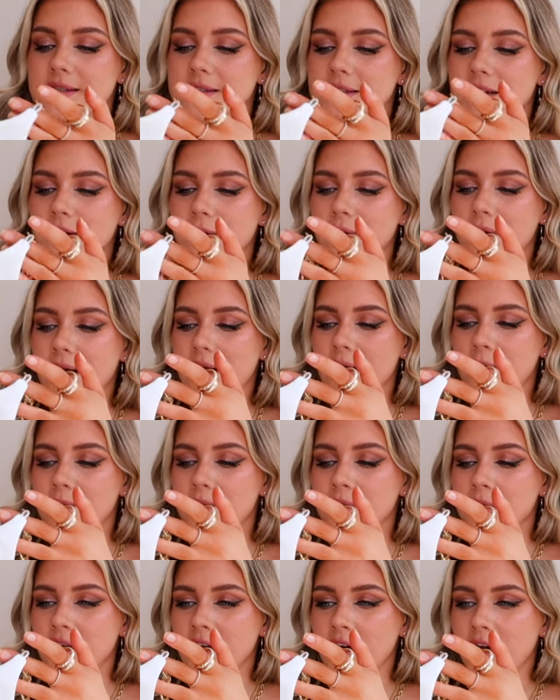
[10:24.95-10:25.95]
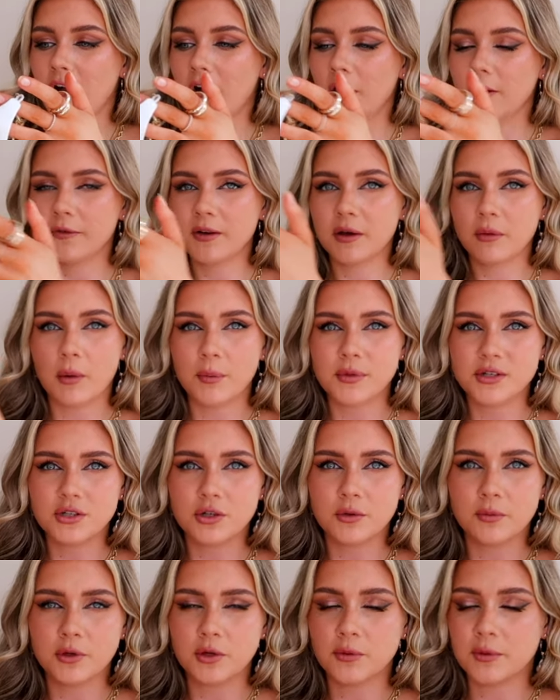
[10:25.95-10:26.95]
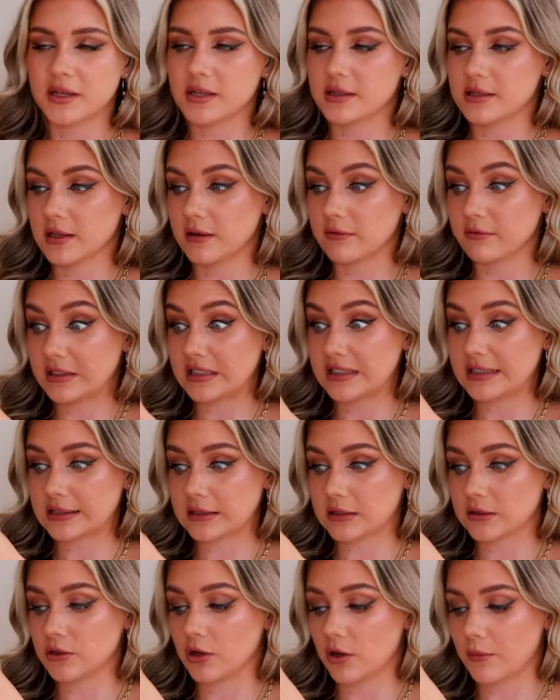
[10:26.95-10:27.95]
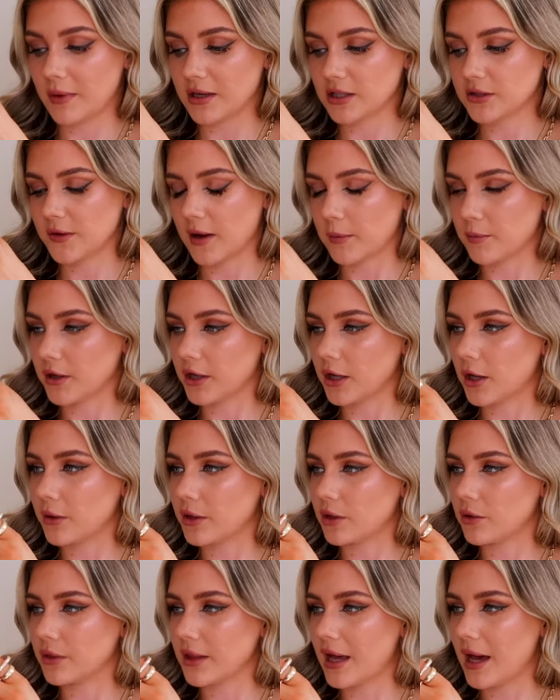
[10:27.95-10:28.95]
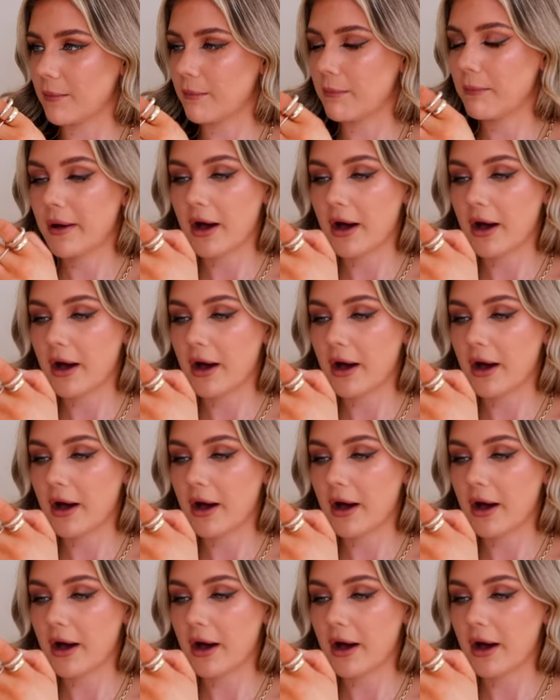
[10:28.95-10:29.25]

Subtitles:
So hopefully it won't be too booby because there really is not much fabric going on there.